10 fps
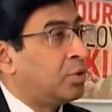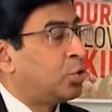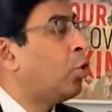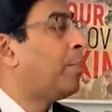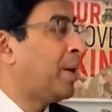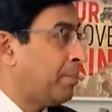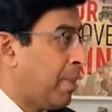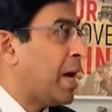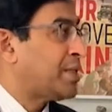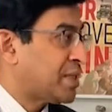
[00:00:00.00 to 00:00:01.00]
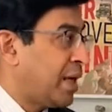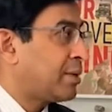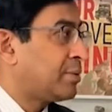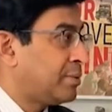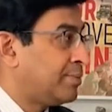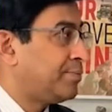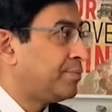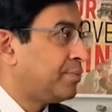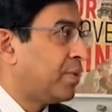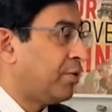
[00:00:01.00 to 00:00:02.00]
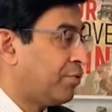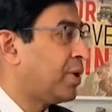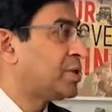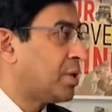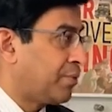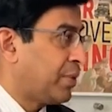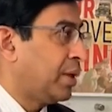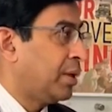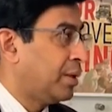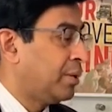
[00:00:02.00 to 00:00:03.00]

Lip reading: to open mindset, the first of thing,